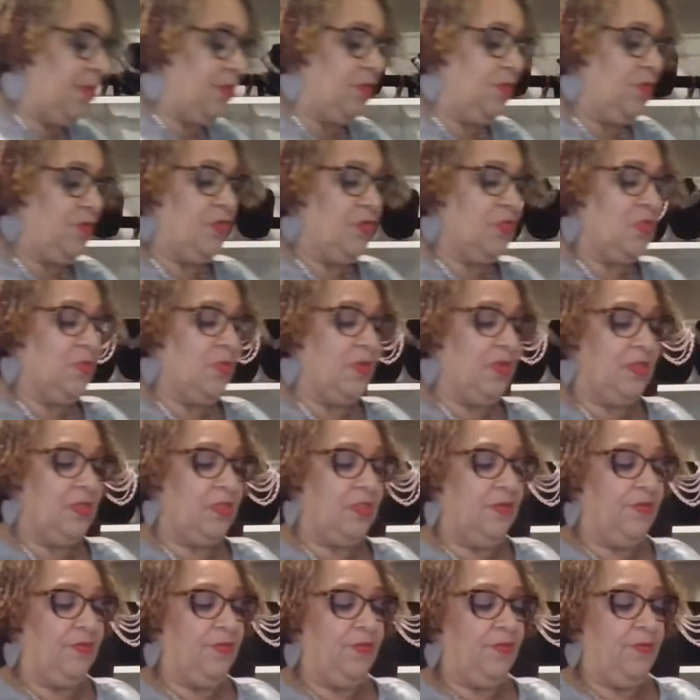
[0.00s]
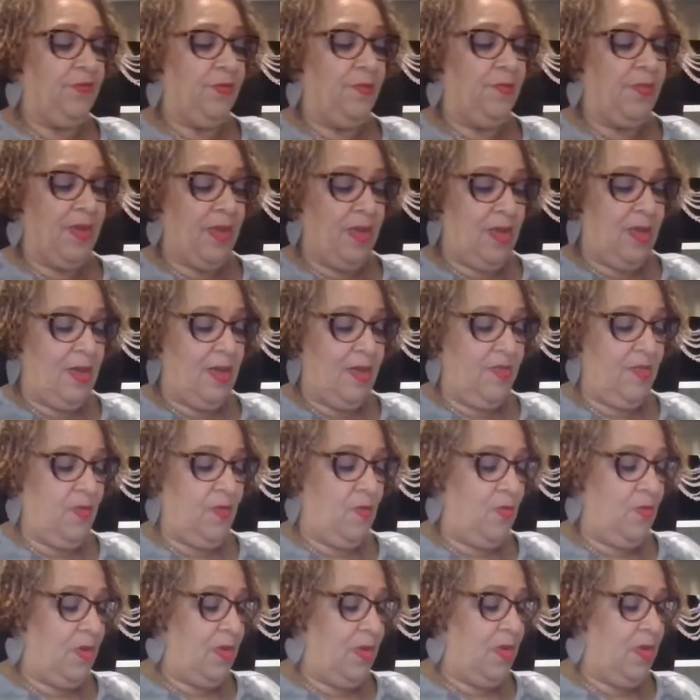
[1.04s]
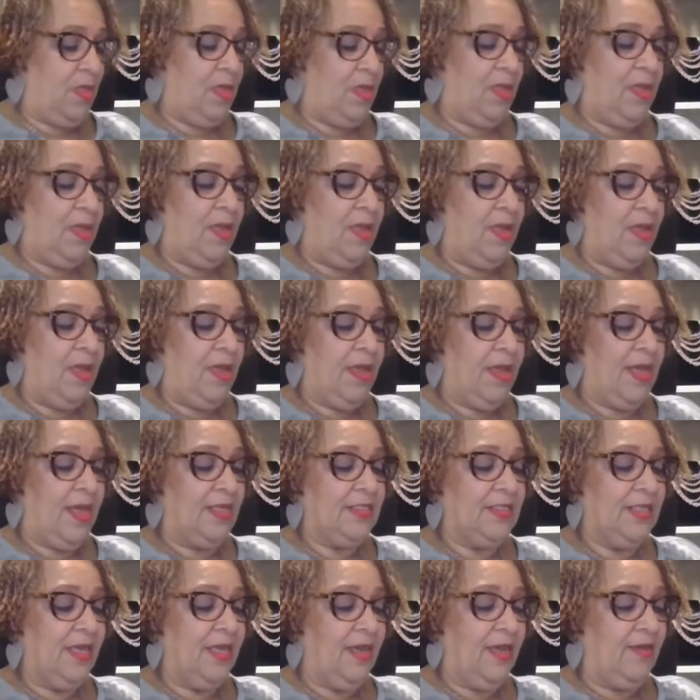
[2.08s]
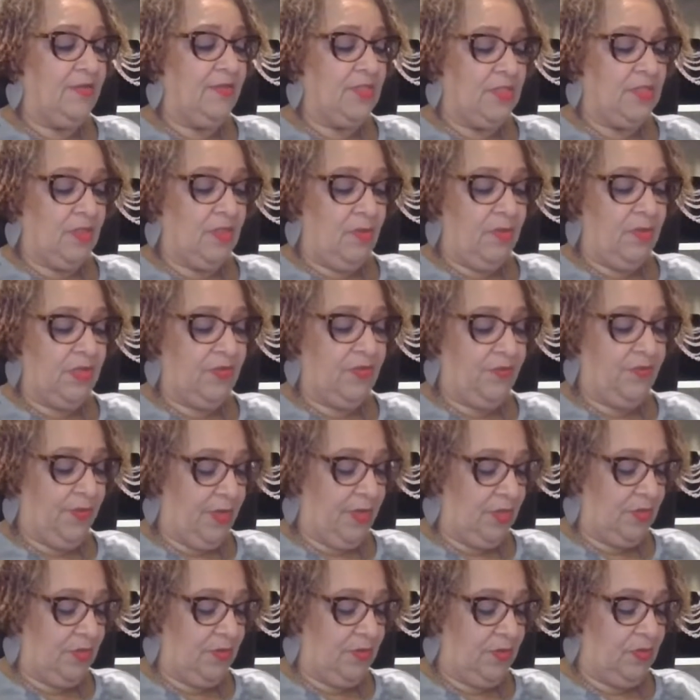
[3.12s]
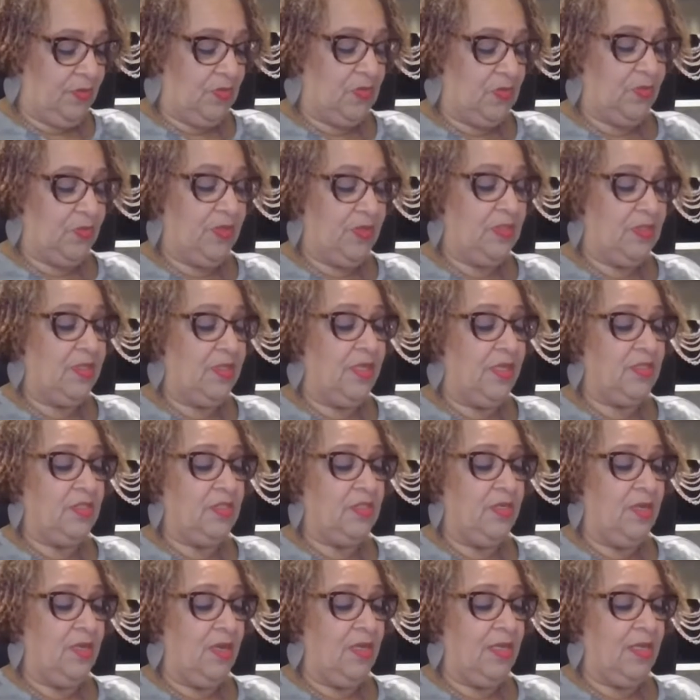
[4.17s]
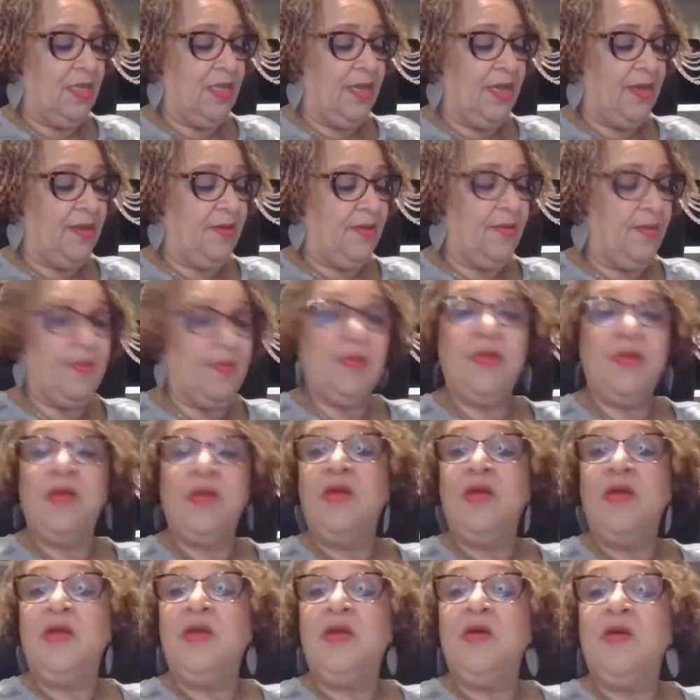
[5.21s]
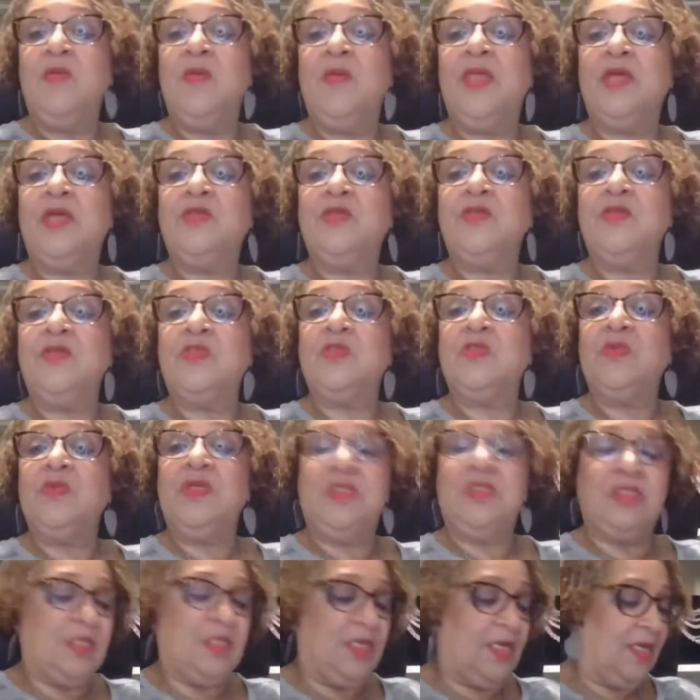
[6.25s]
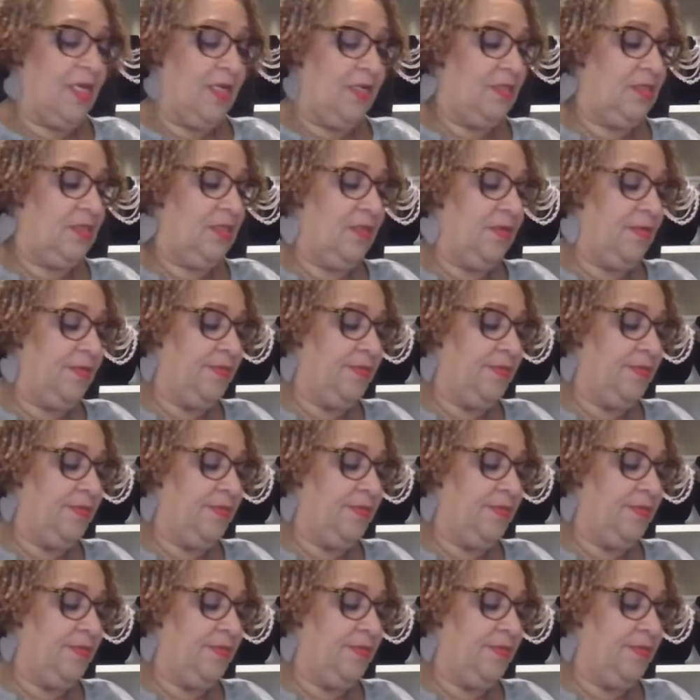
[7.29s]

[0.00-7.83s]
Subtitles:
gonna do this one different from my other one. Guys, I have so much fun doing those sweet stacks. Do y'all like them when I do the sweet stacks?